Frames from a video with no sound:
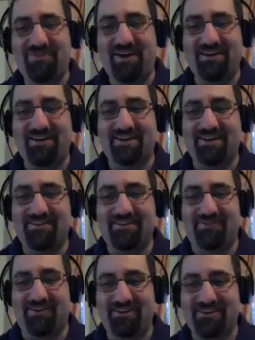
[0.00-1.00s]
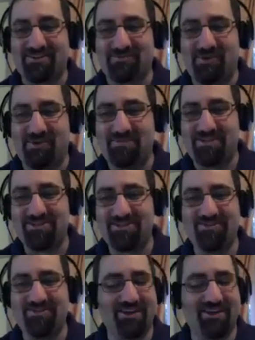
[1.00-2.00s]
got a nefarious web
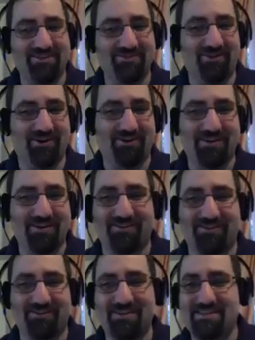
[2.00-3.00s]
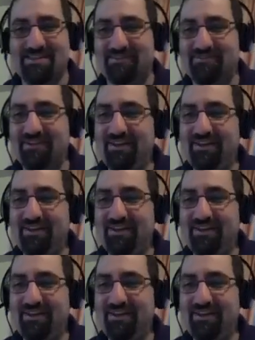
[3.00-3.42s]
teacher, they can do all kinds of crazy stuff.